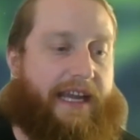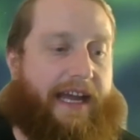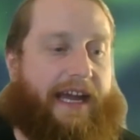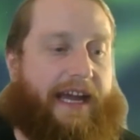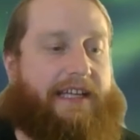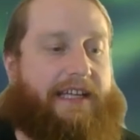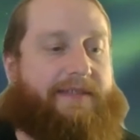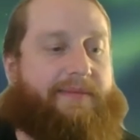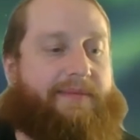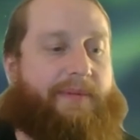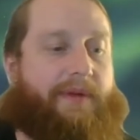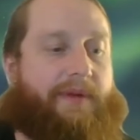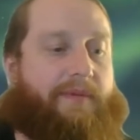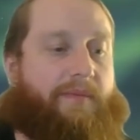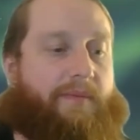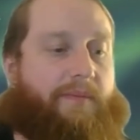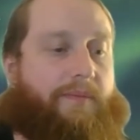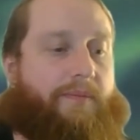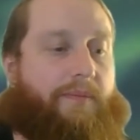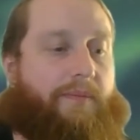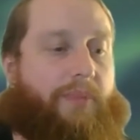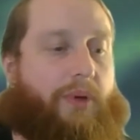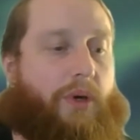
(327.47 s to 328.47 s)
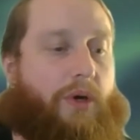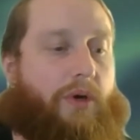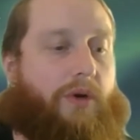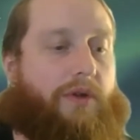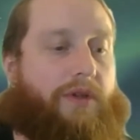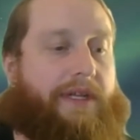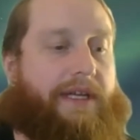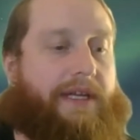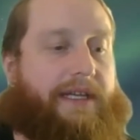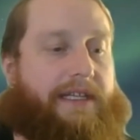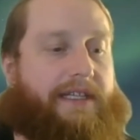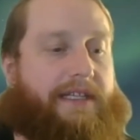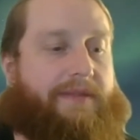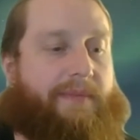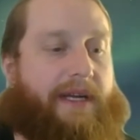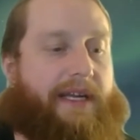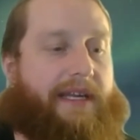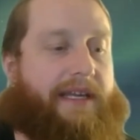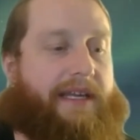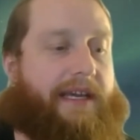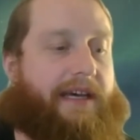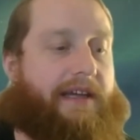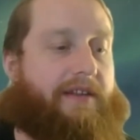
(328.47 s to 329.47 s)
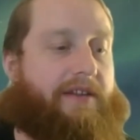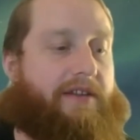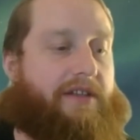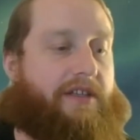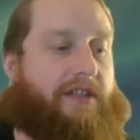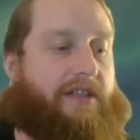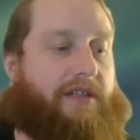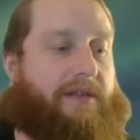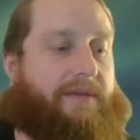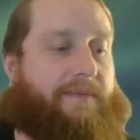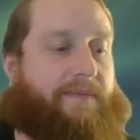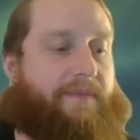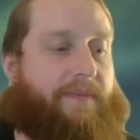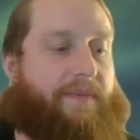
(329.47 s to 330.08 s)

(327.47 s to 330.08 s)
aspen pole that is my calendar.